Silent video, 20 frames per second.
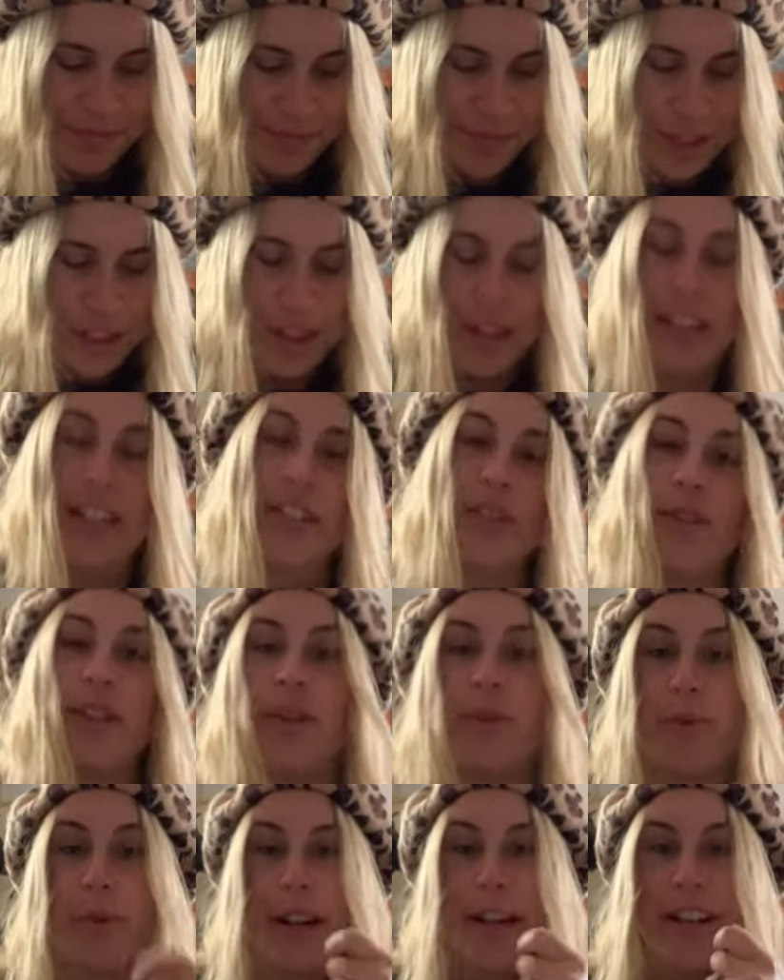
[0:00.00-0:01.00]
So then you
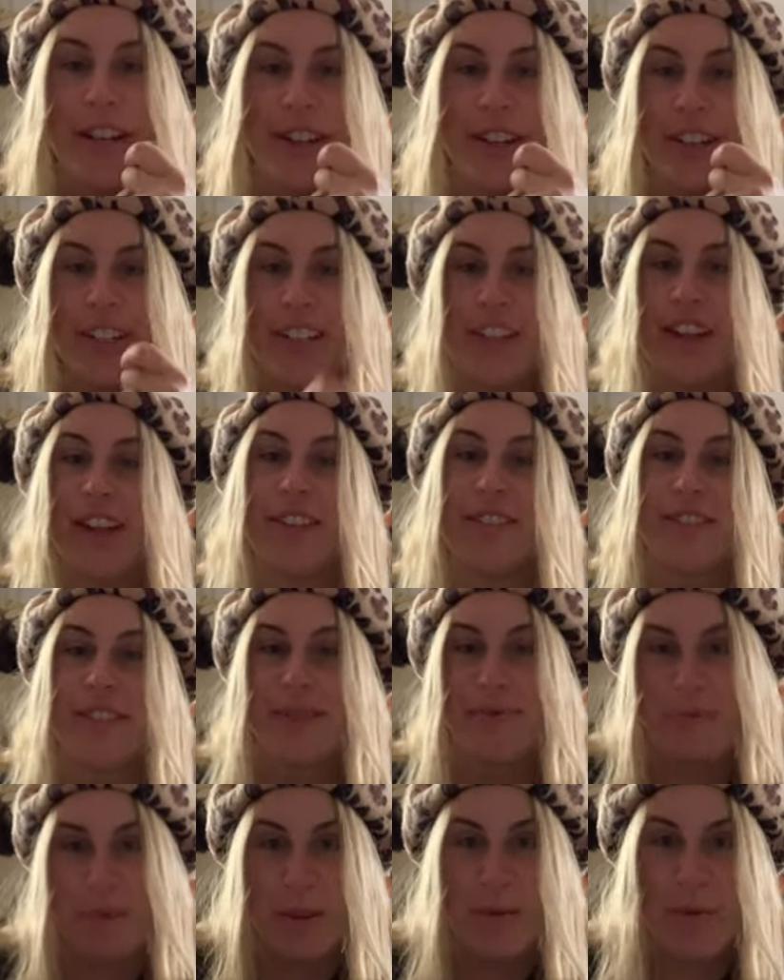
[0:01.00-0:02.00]
can wear your gloves
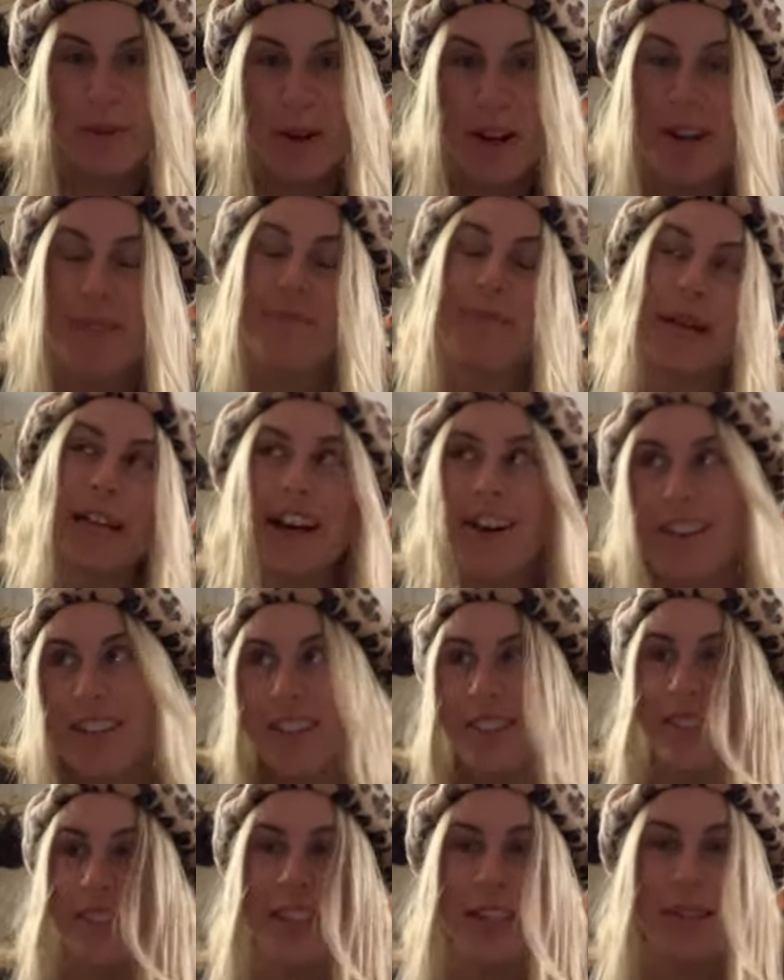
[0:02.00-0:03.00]
and be warm, but
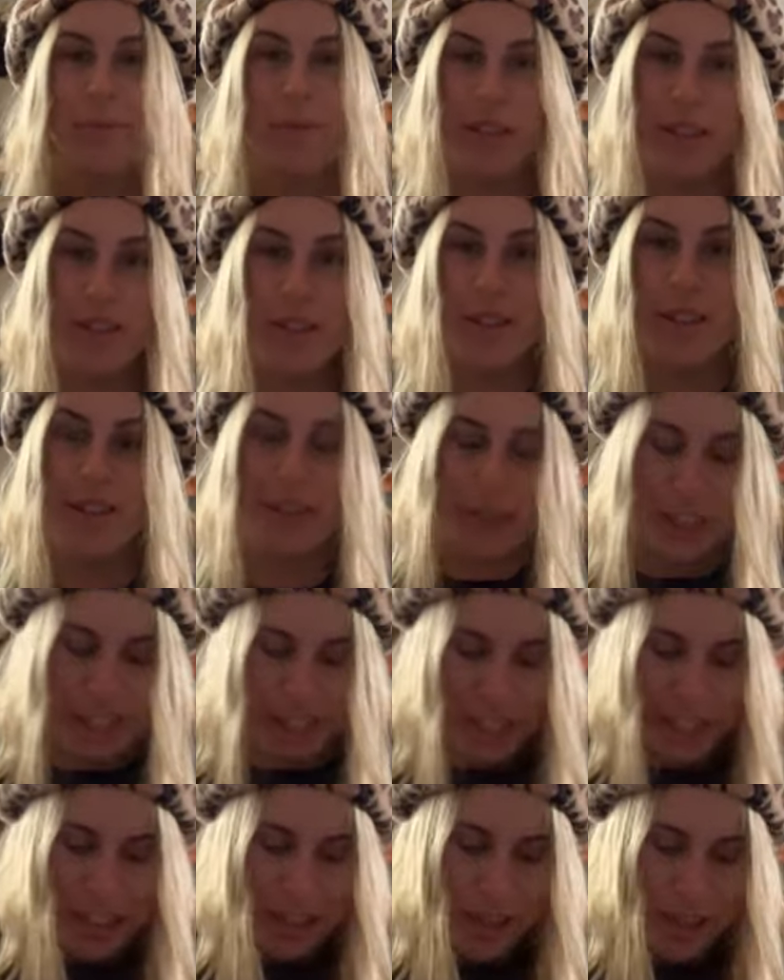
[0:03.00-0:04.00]
also take pictures of your
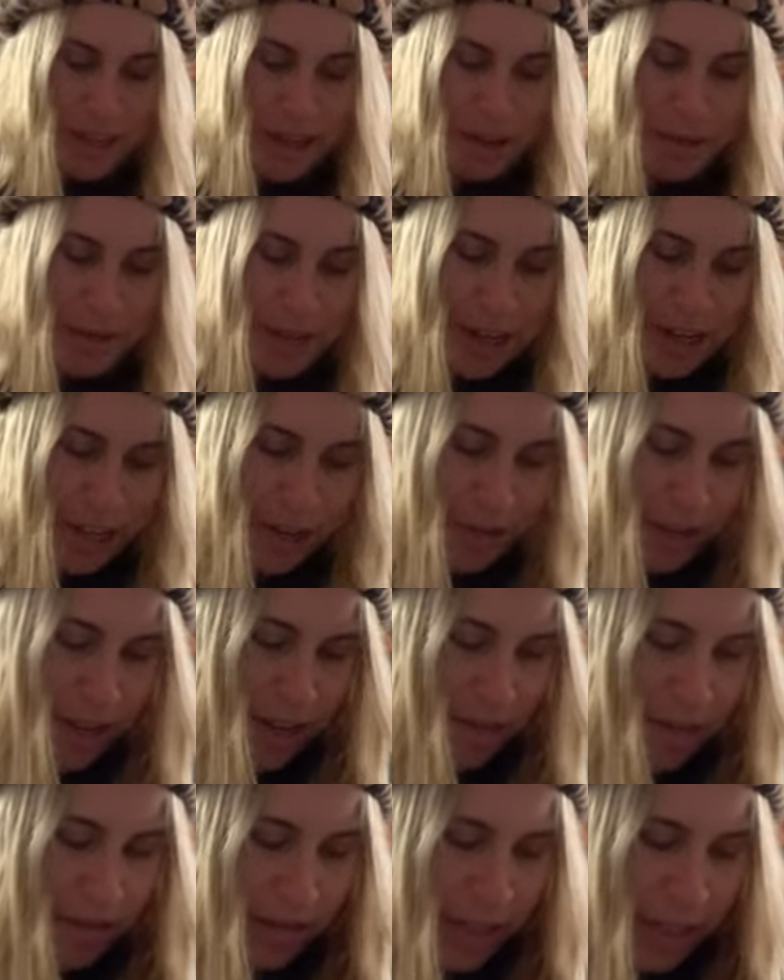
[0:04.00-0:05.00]
kids that are running
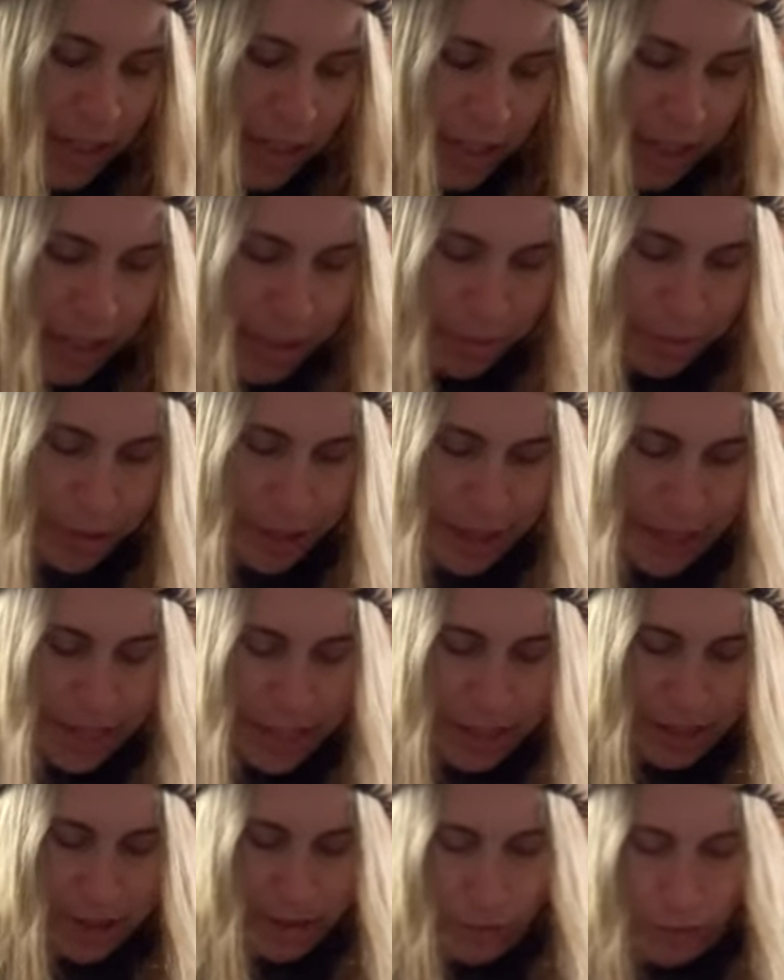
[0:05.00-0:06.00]
around
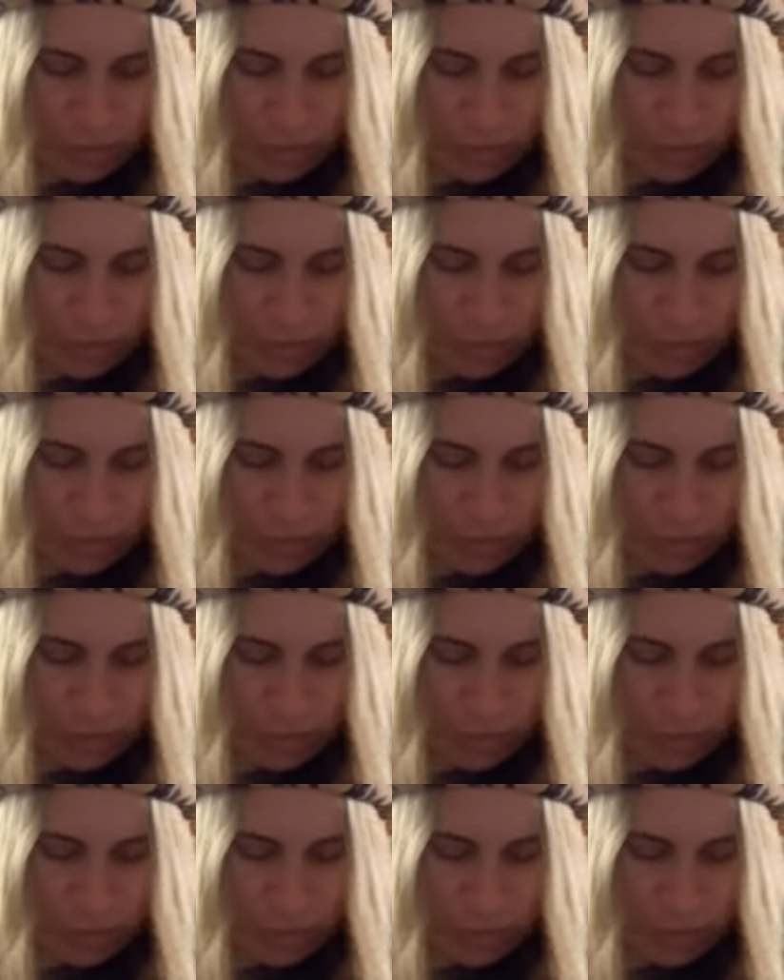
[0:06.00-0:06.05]
playing.